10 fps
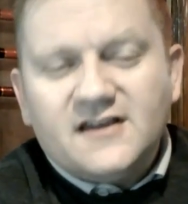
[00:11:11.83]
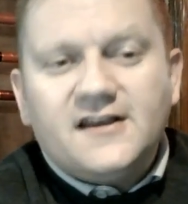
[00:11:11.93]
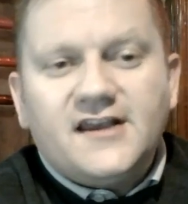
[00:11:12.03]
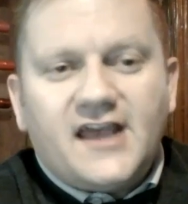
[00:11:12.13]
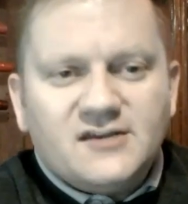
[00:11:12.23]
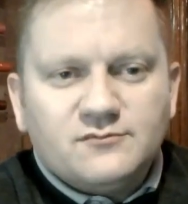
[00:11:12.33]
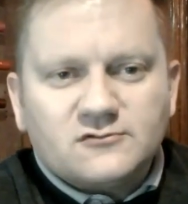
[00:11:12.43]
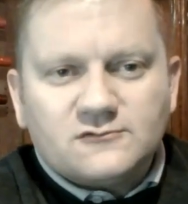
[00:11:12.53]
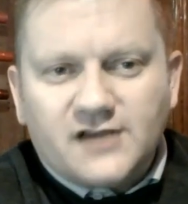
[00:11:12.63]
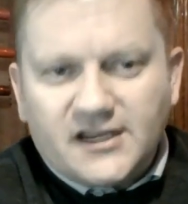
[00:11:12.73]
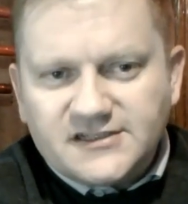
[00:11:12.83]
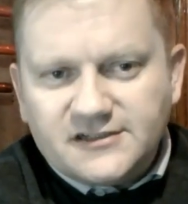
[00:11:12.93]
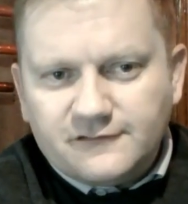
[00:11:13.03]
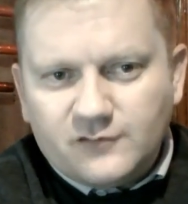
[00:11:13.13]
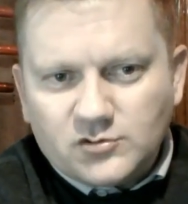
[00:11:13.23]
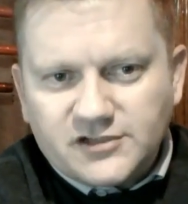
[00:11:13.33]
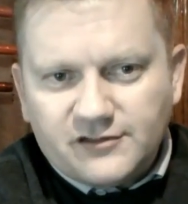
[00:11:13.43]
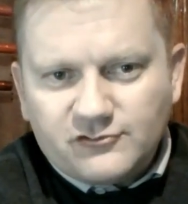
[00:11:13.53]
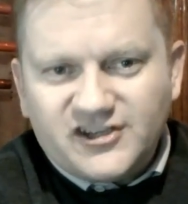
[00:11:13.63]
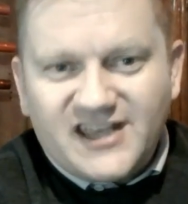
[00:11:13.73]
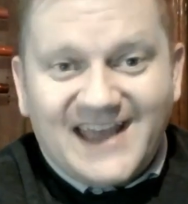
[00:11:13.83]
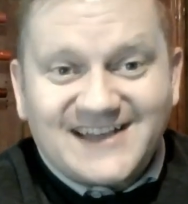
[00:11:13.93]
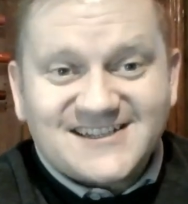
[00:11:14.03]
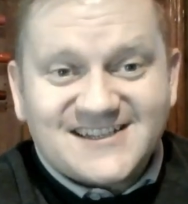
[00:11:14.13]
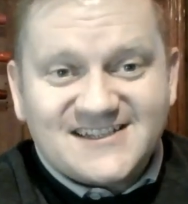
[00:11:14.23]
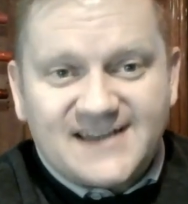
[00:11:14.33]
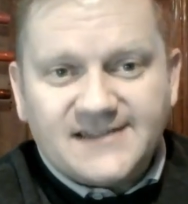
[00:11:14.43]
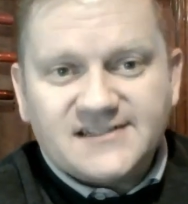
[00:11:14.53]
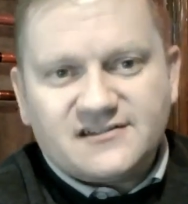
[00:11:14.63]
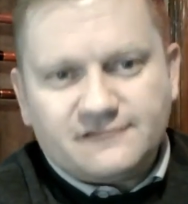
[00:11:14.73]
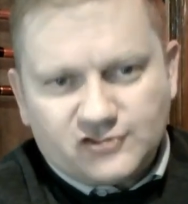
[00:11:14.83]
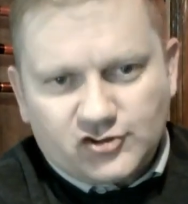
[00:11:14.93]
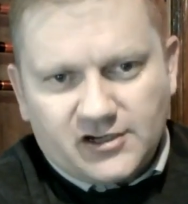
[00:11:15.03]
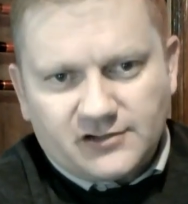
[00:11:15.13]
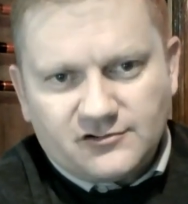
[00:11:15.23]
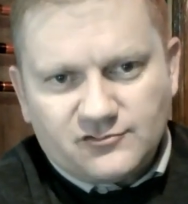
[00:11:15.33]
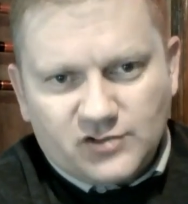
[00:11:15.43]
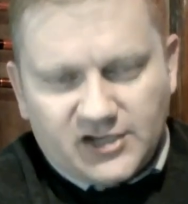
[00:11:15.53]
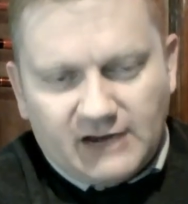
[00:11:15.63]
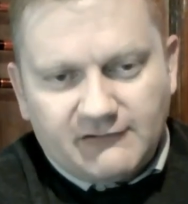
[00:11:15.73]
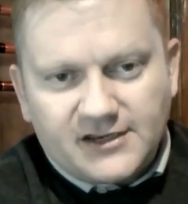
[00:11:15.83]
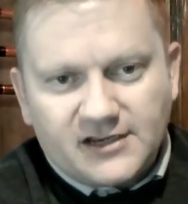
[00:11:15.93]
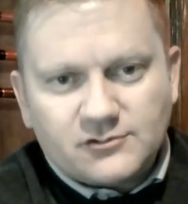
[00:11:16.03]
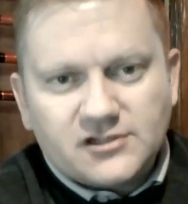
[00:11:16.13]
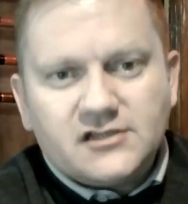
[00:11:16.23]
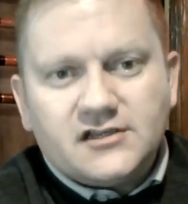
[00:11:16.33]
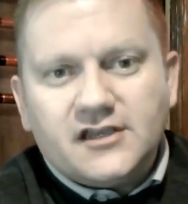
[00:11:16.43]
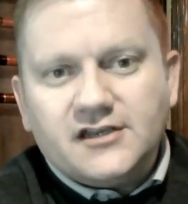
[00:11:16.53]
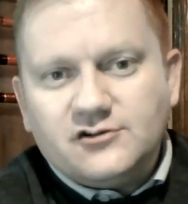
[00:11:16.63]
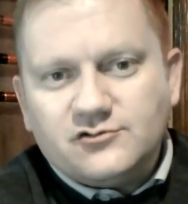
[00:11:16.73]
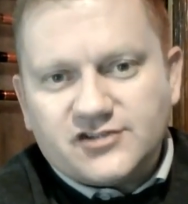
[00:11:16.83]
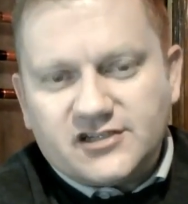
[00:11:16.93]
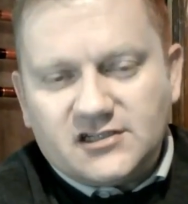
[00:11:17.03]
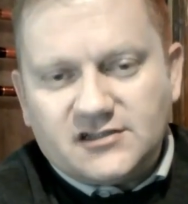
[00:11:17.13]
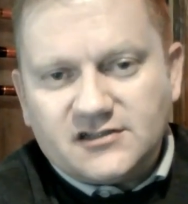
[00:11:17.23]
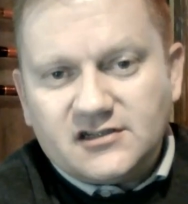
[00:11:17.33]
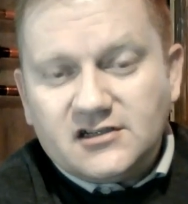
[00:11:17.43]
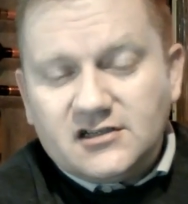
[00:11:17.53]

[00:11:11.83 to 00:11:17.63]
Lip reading: and April 1943, extensive trials were carried out in New Zealand.